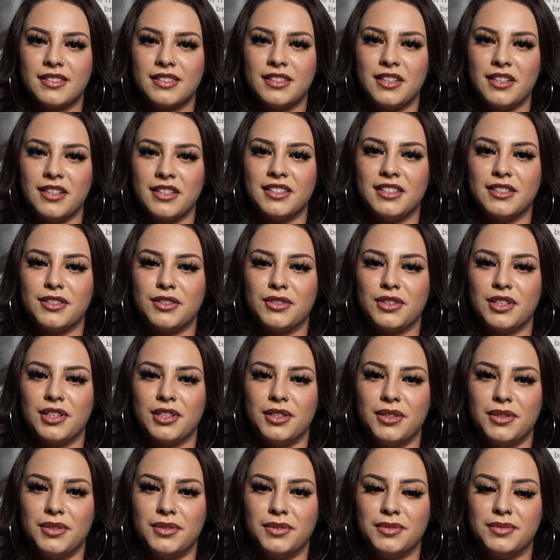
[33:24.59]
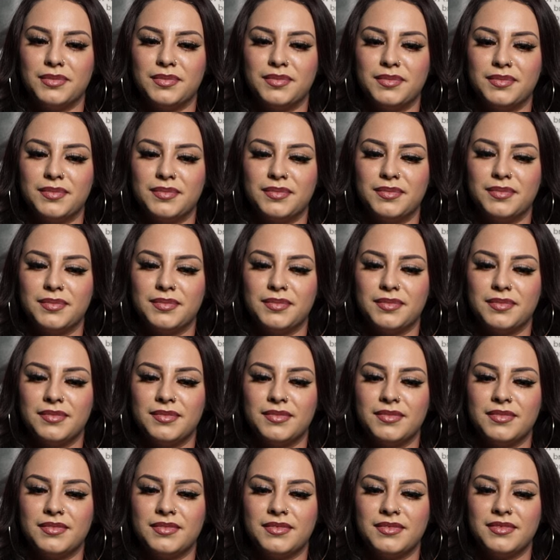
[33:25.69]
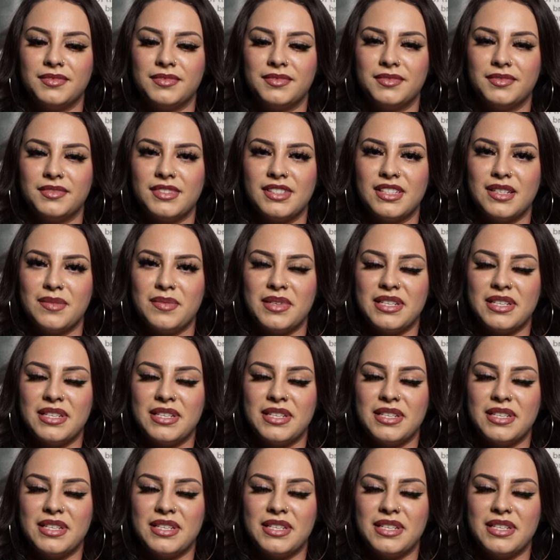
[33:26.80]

you're gonna grow to